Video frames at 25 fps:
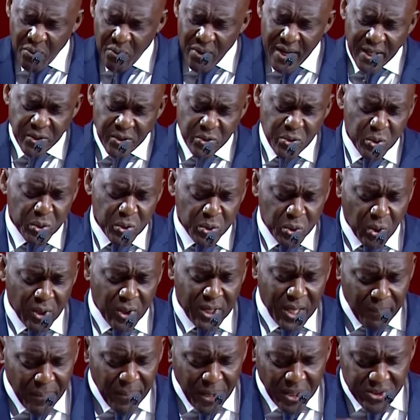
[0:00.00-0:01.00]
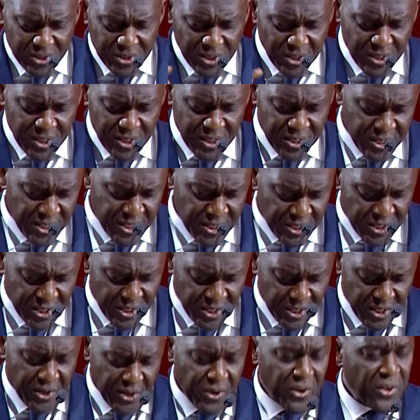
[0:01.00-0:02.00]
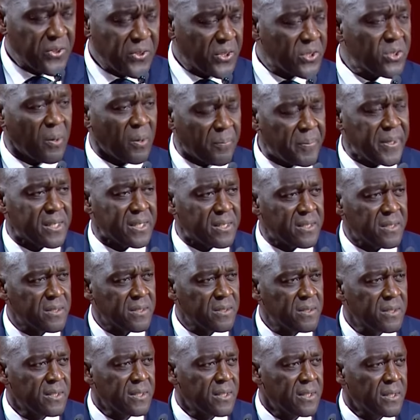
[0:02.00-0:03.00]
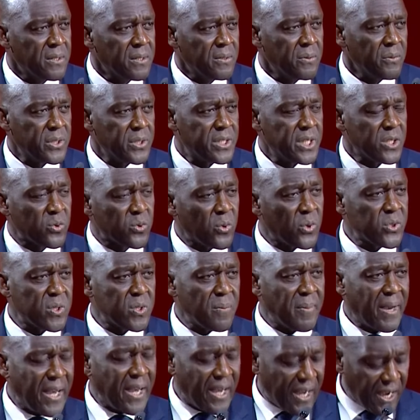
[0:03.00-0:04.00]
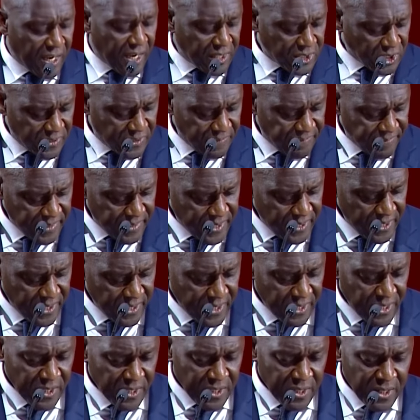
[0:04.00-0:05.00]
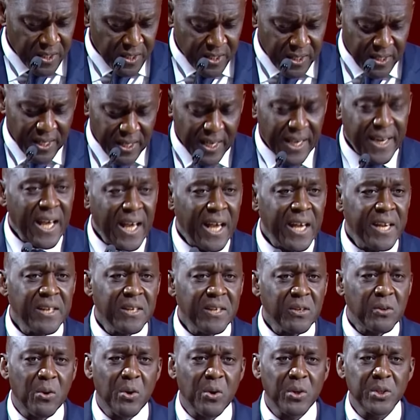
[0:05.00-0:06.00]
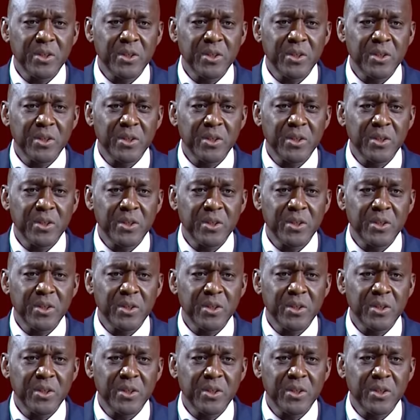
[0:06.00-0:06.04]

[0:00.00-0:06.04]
I would like to talk about another topic which is close to my heart. And I